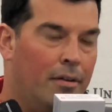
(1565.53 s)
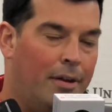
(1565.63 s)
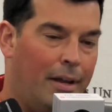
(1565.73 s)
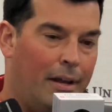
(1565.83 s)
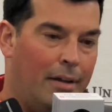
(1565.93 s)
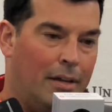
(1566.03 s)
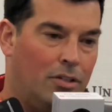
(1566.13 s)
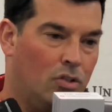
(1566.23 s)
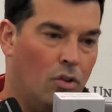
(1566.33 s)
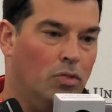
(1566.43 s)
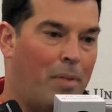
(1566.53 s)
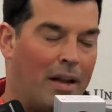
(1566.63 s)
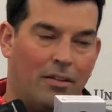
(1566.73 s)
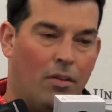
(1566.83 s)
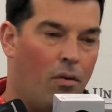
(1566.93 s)
And it just goes
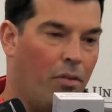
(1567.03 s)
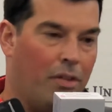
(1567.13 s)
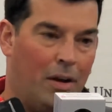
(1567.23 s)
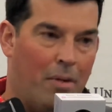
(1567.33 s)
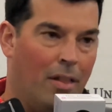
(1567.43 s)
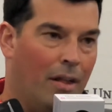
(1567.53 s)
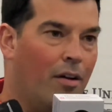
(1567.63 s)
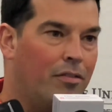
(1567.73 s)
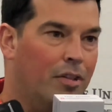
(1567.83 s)
back to the whole thing about love.